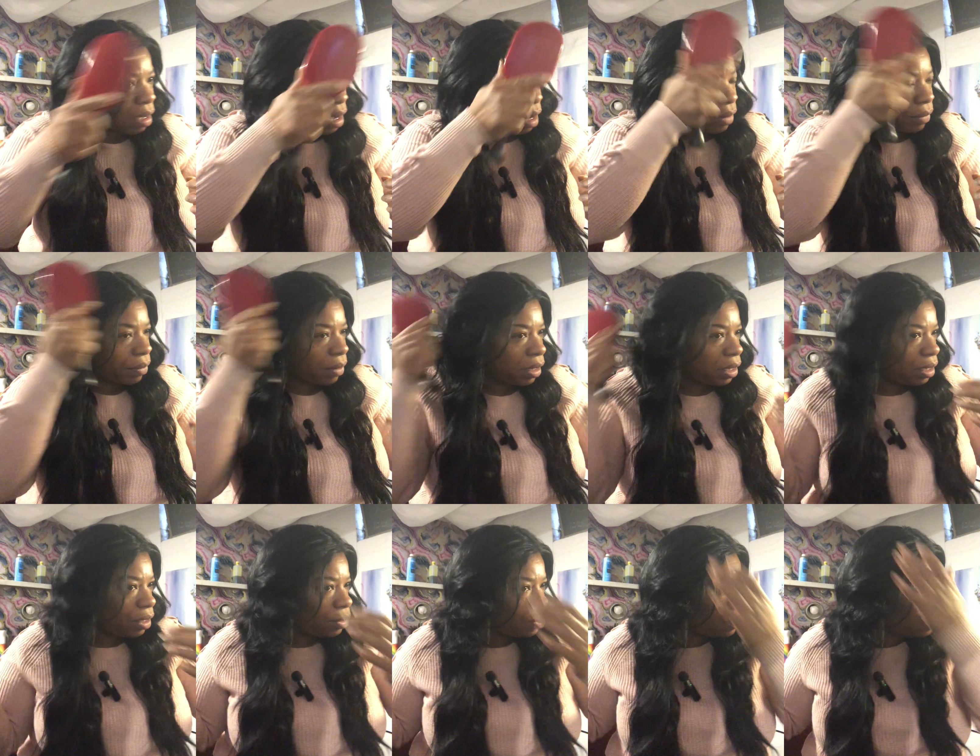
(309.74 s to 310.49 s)
I
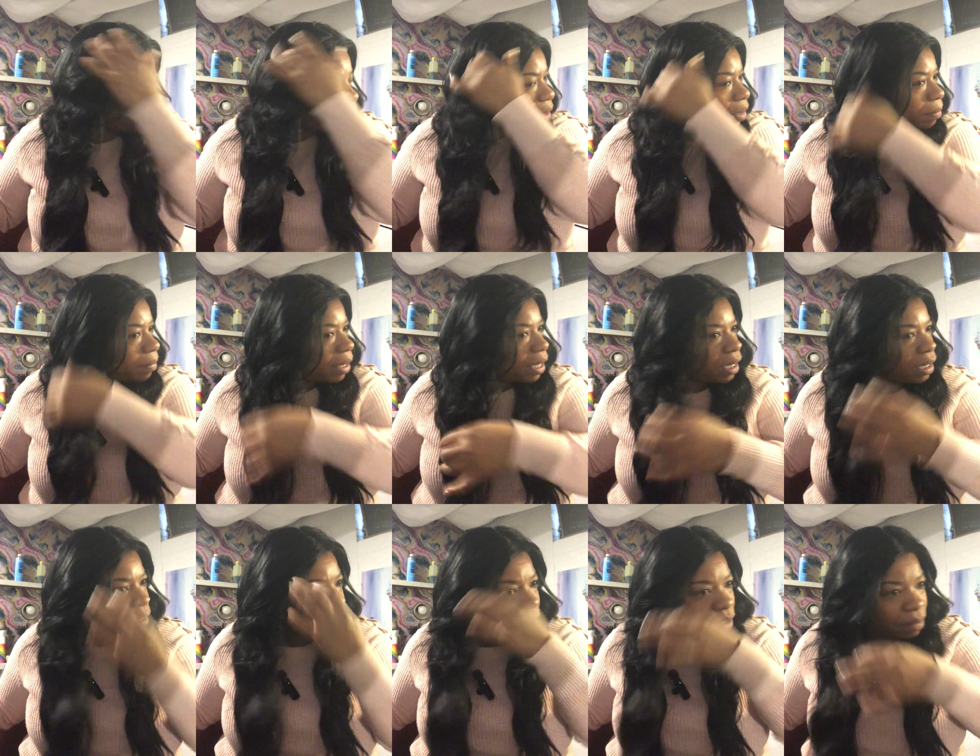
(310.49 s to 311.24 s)
really do want to
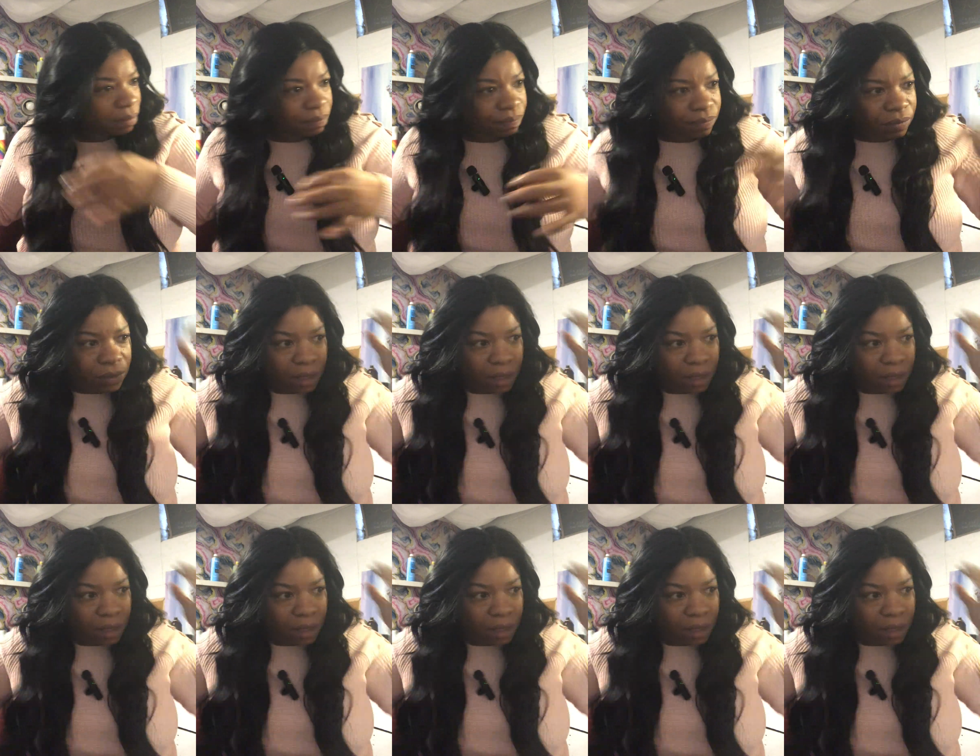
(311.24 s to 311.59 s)
make it.